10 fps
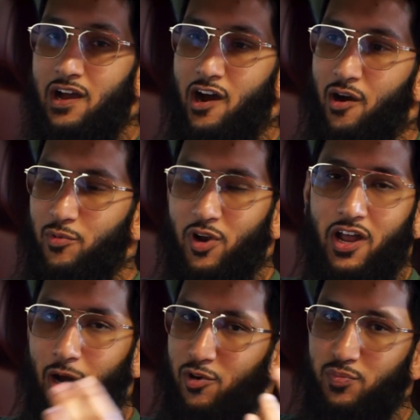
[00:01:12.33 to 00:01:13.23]
You know, I'd
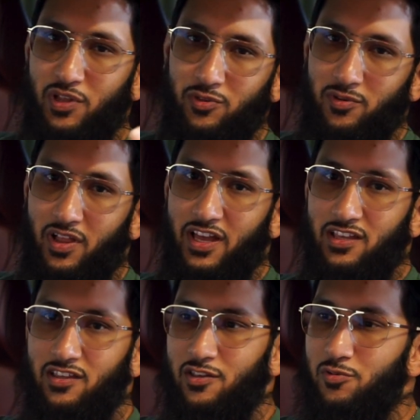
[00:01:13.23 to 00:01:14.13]
always been through like
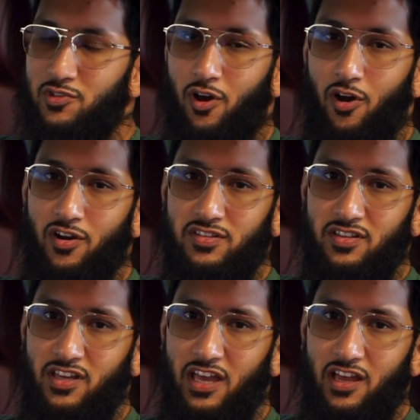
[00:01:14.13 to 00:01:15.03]
used cars as
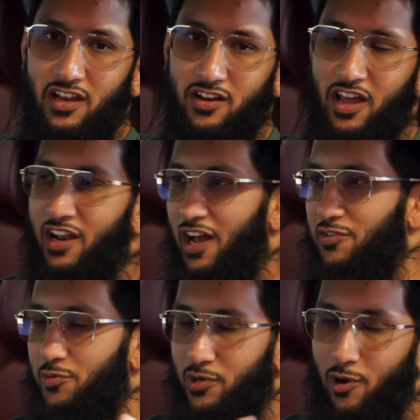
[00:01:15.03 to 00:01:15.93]
a kid in high
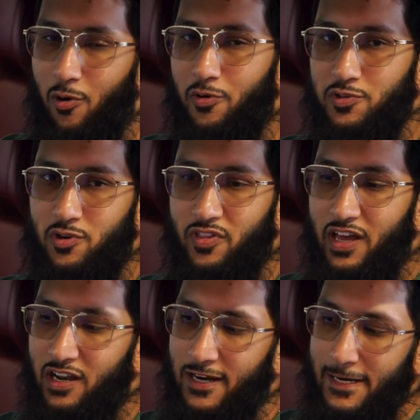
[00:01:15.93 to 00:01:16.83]
school and college and all
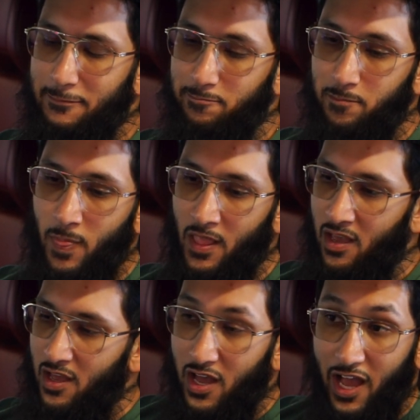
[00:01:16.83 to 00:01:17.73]
that.
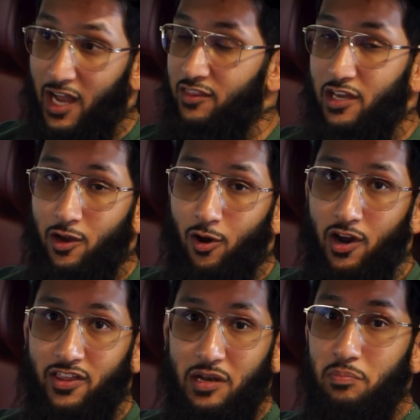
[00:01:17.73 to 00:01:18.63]
I got that car,
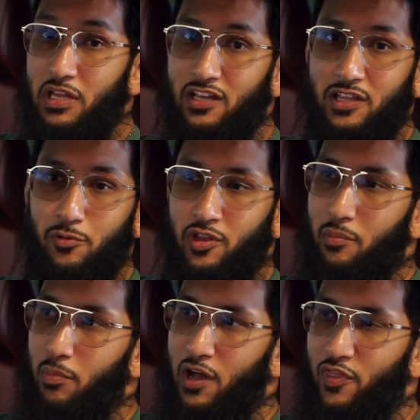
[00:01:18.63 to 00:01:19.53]
and then immediately within a
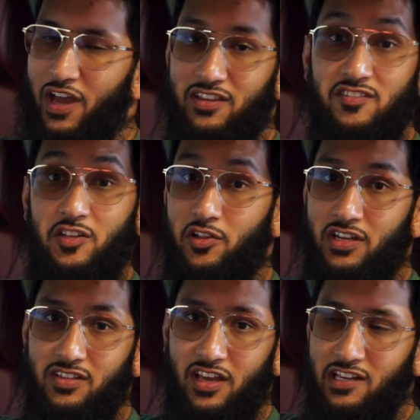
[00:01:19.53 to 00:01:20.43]
month, I had the still-in
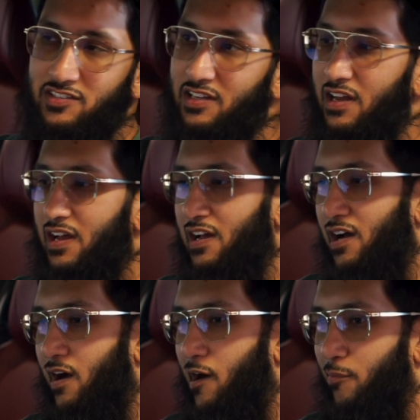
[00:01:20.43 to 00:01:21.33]
intakes.
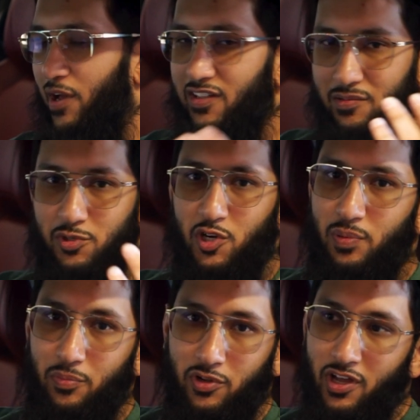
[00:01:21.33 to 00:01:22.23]
As I'm sure
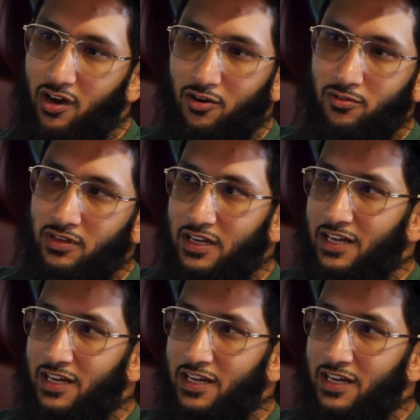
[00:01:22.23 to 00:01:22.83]
people know,